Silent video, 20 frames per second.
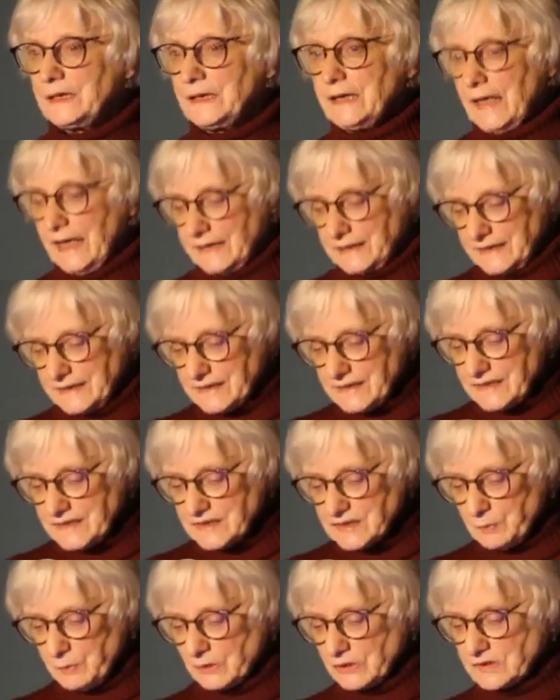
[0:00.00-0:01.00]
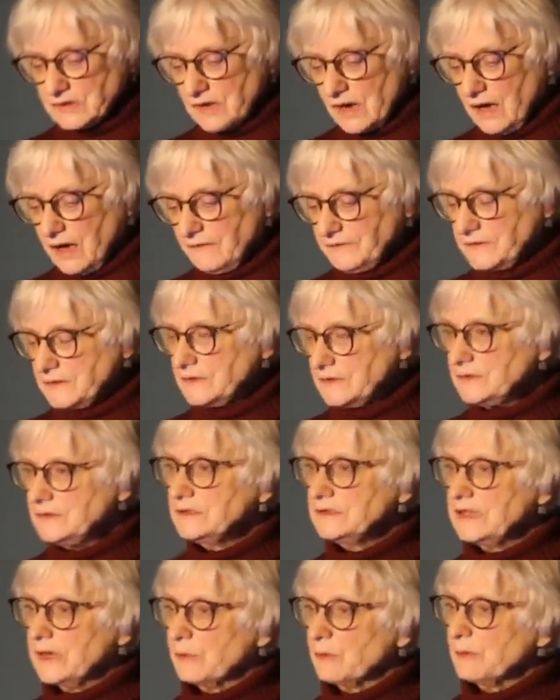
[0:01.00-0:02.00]
And in these books, often
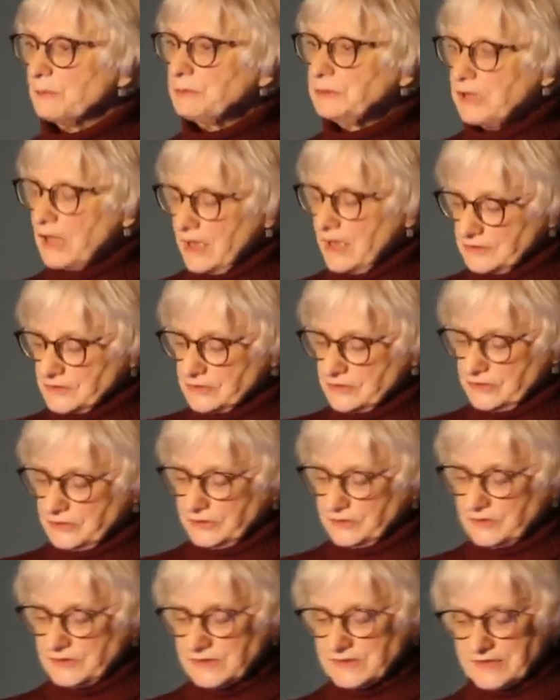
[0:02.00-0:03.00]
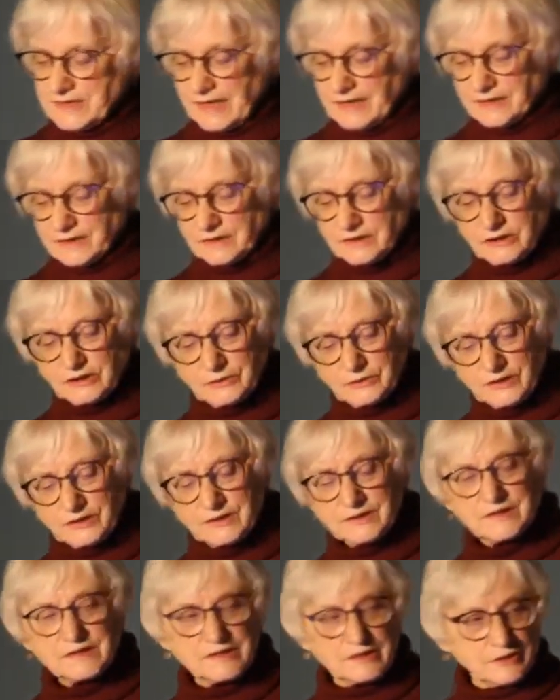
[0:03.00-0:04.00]
there were plot turns that included
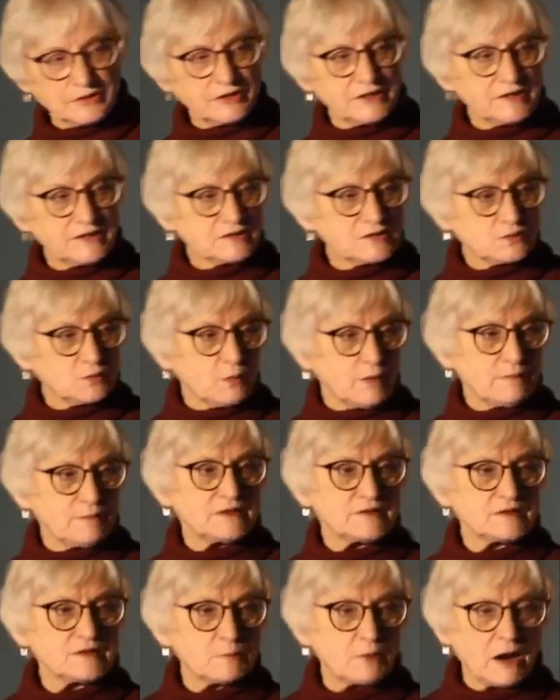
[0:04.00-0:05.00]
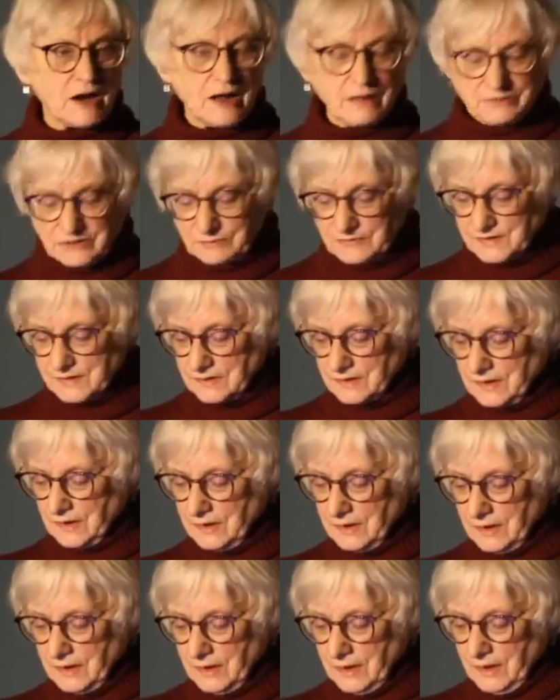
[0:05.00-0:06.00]
serious women's problems.
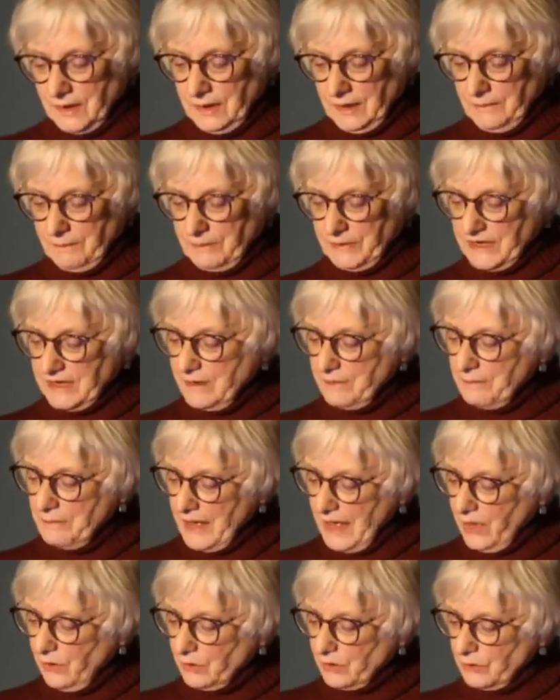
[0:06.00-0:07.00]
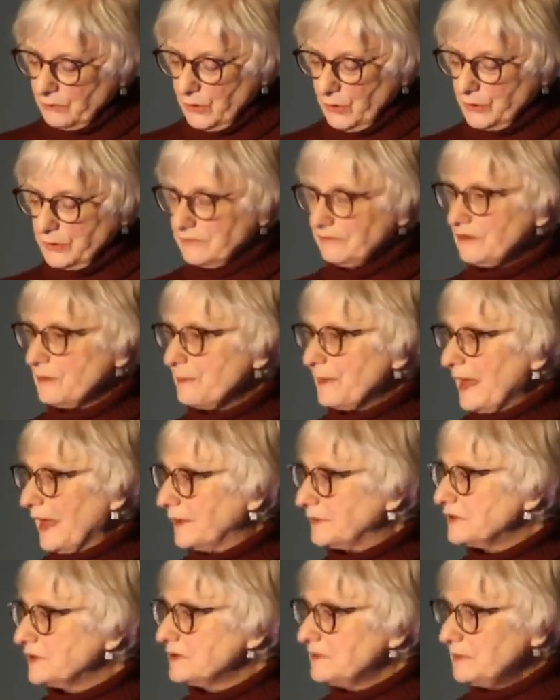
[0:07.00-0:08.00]
B.M. Bower wrote of
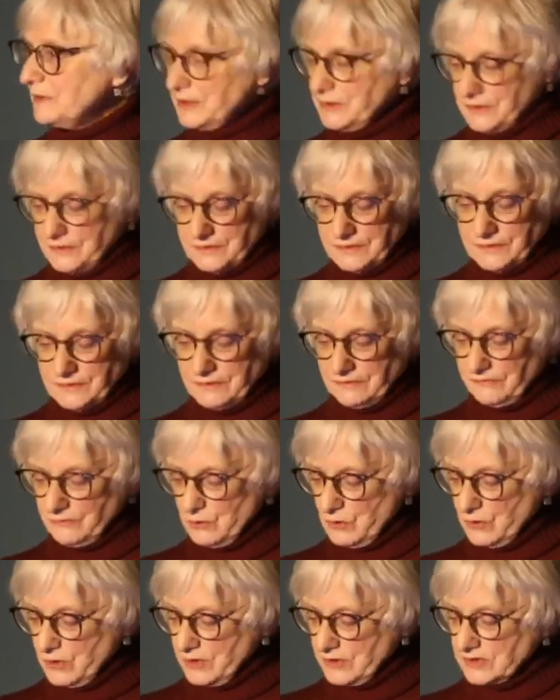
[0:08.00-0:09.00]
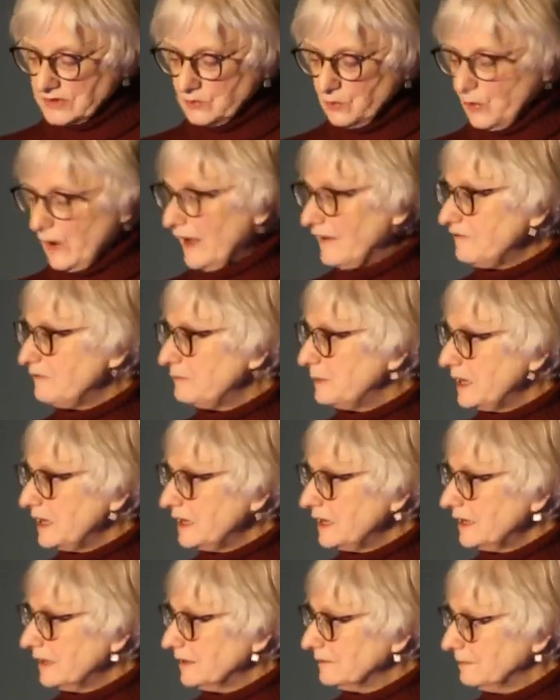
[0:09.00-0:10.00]
abandonment, divorce, wife
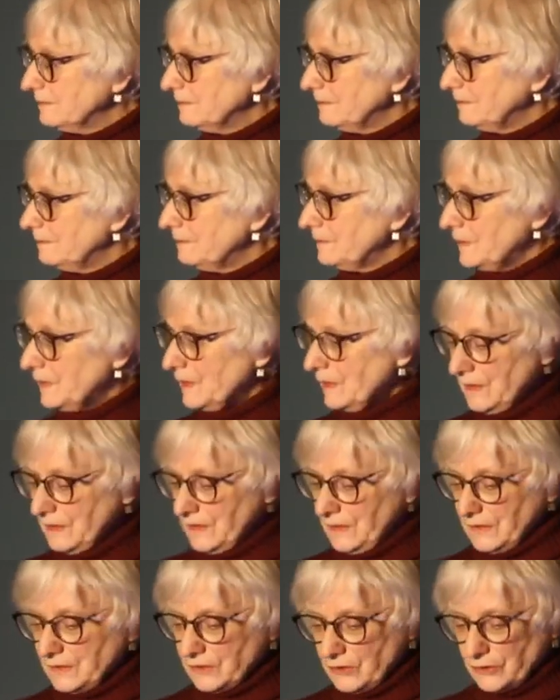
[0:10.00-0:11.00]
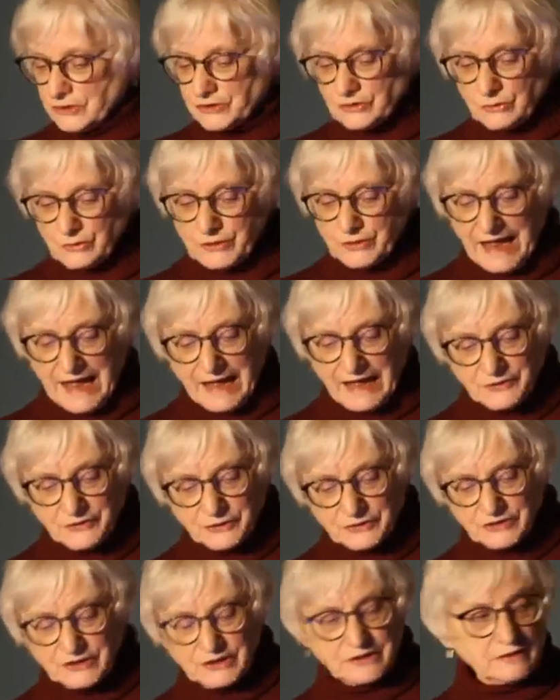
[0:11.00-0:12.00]
beating. Gertrude
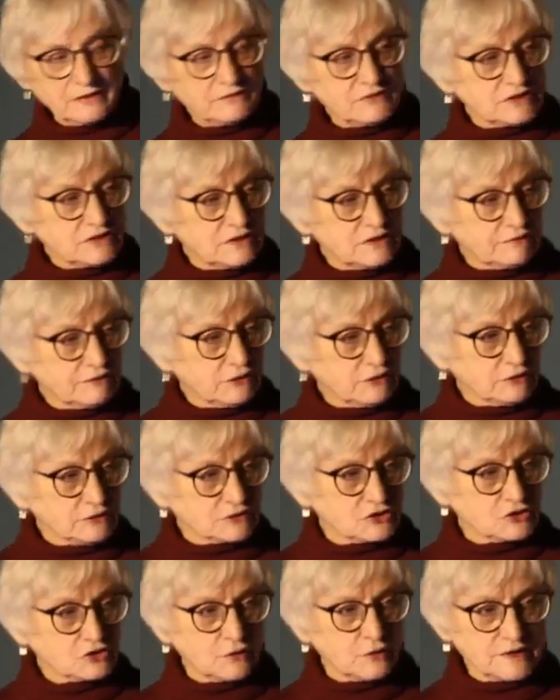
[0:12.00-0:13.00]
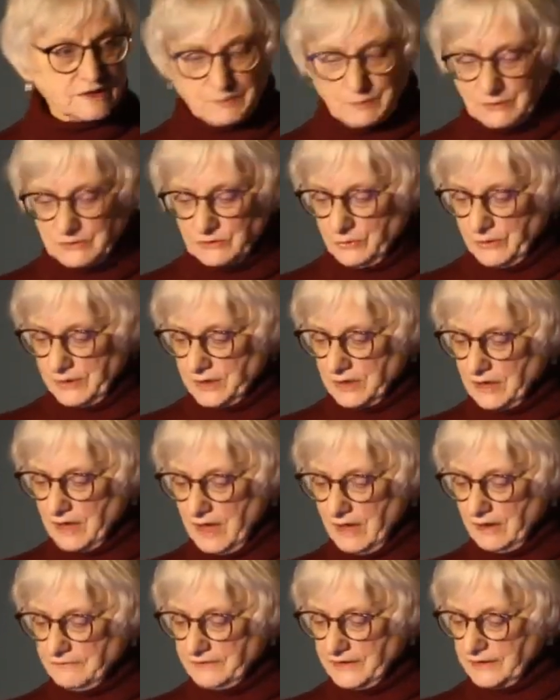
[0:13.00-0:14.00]
Atherton of the difficult choice between
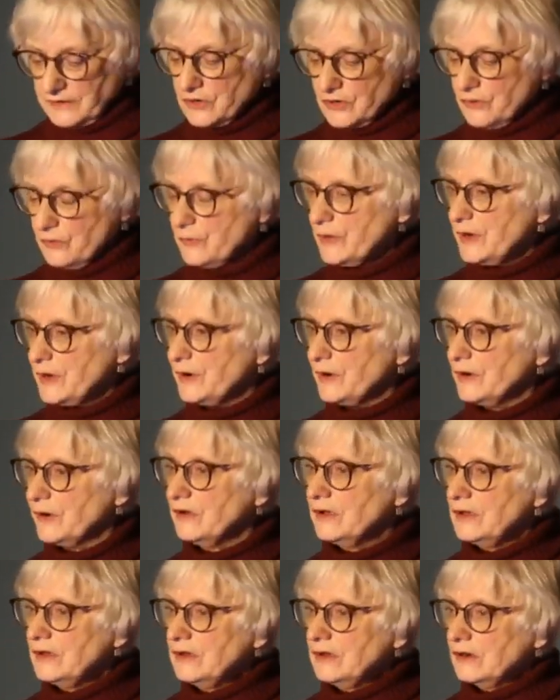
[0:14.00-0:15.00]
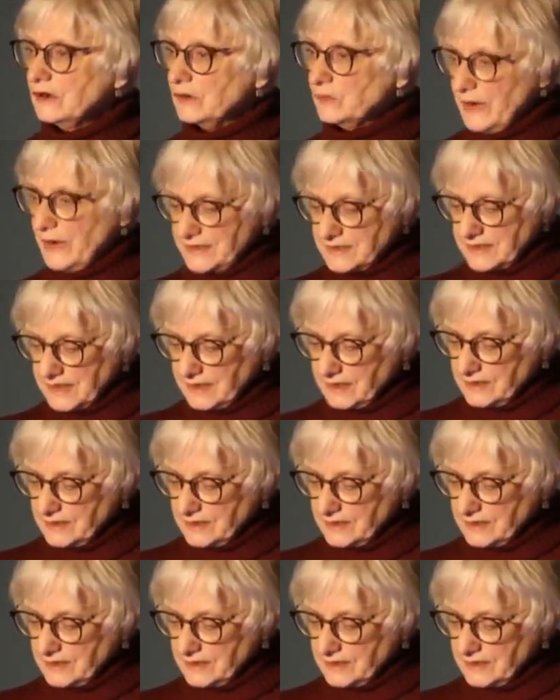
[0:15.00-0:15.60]
love and career or raising a